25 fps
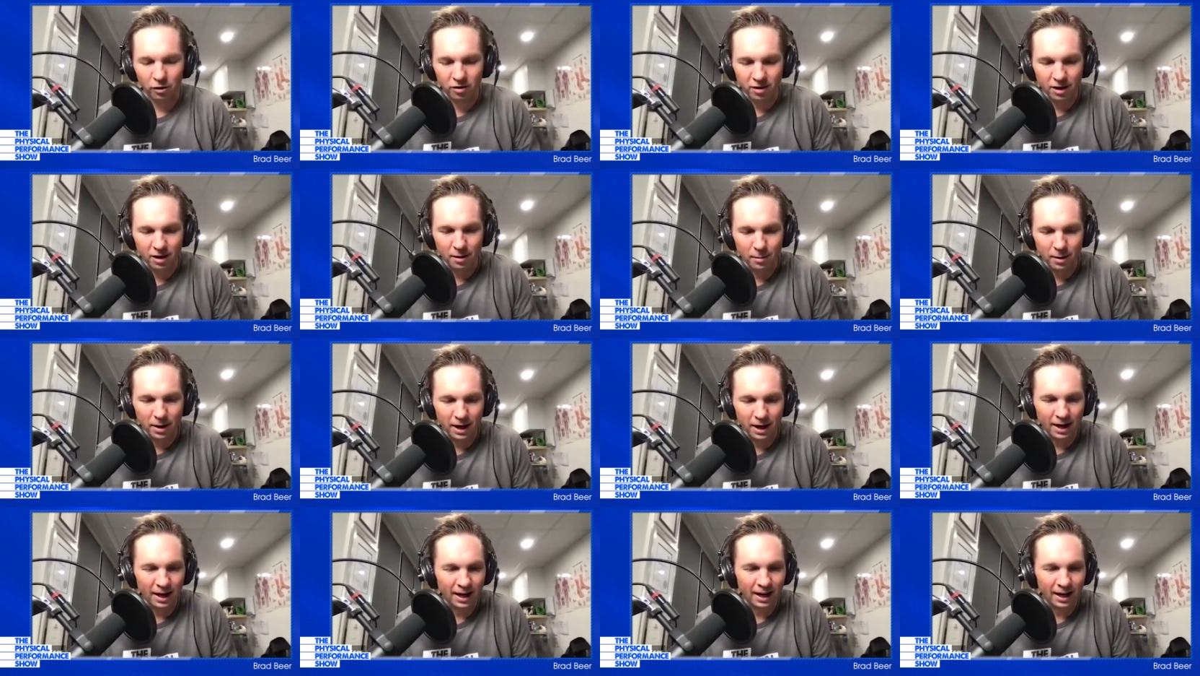Sam.
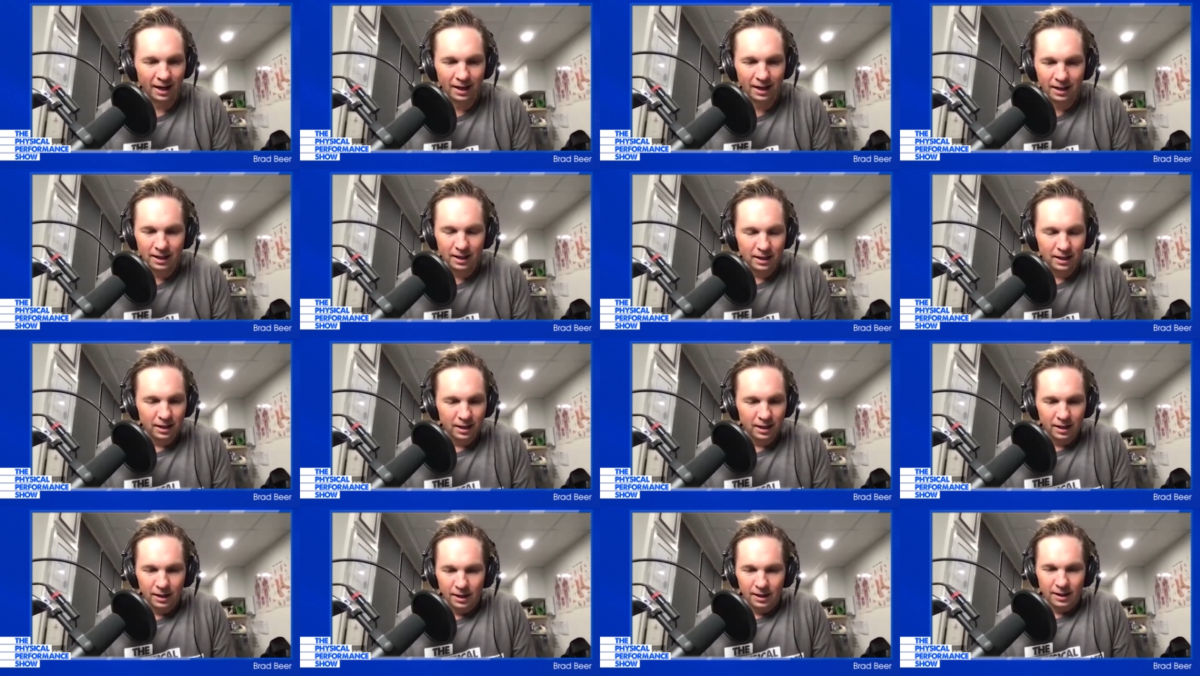I
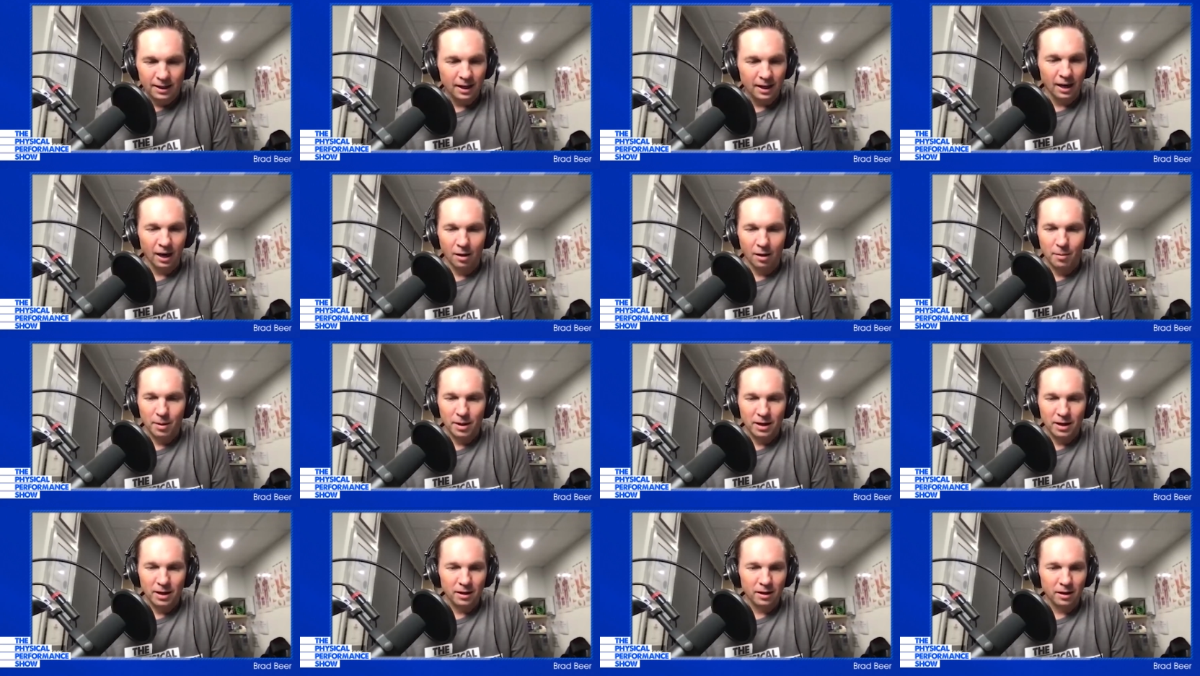
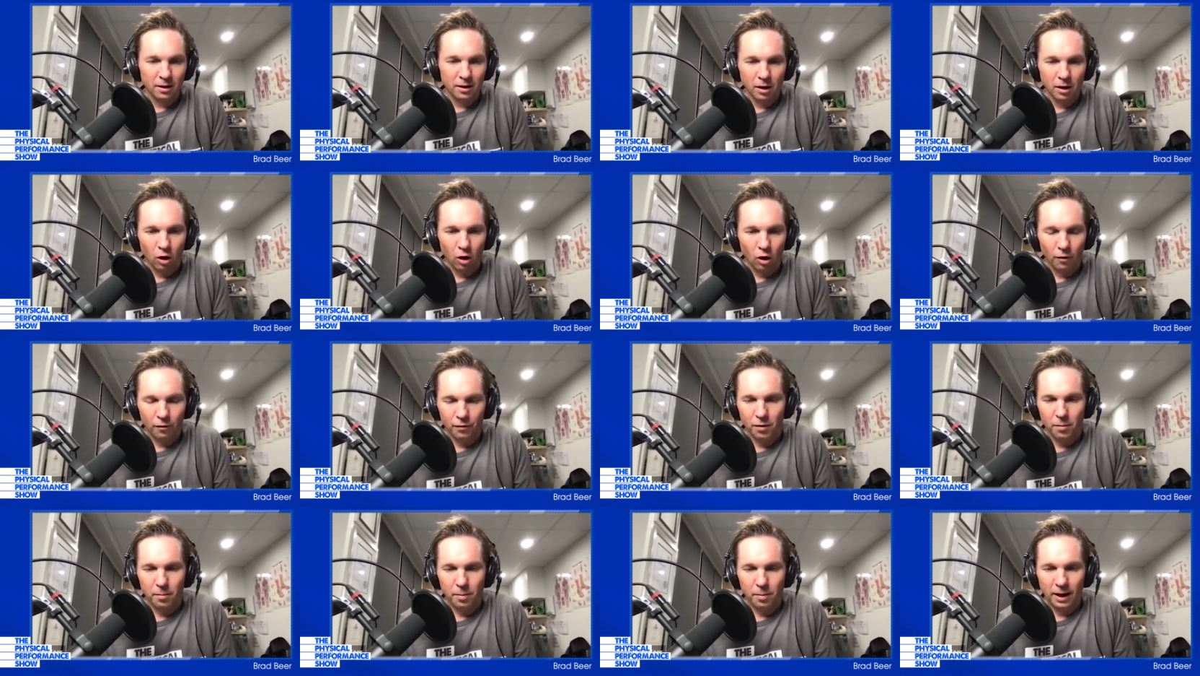mean,
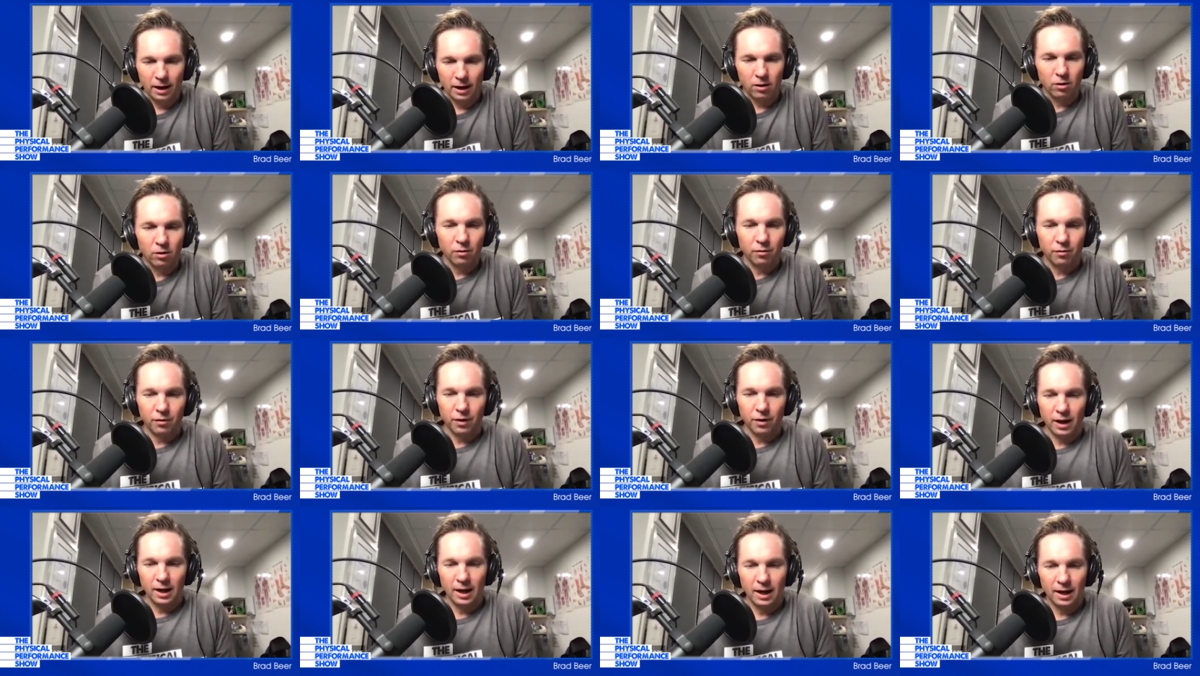off the back of
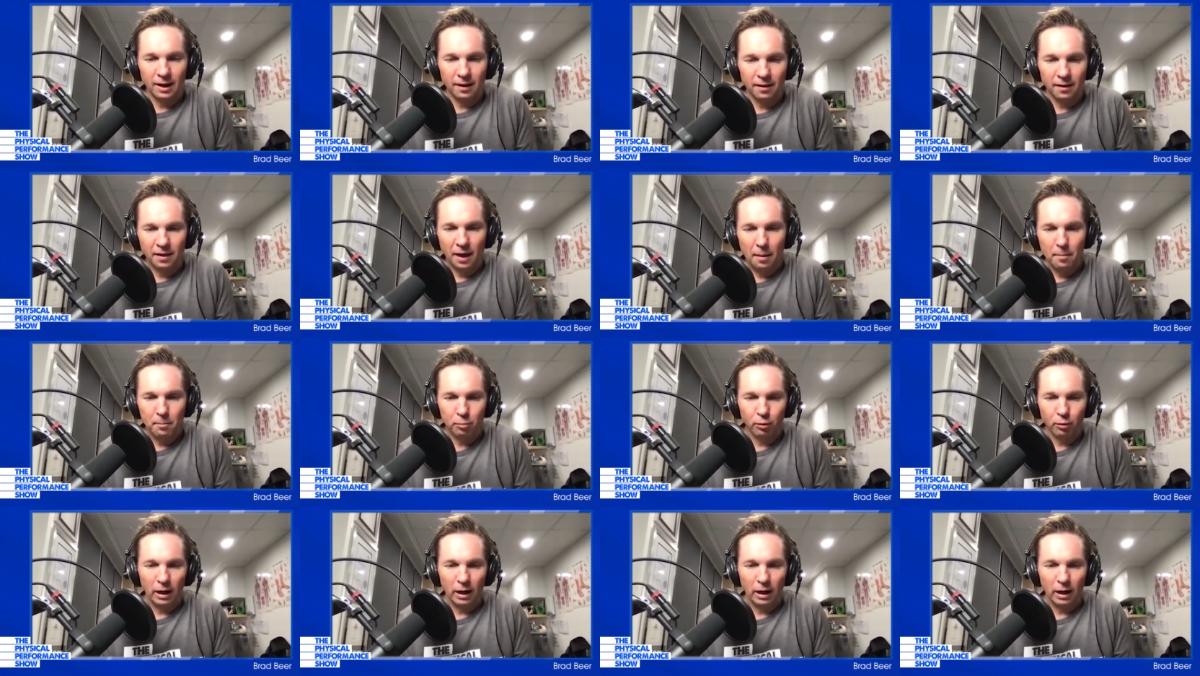that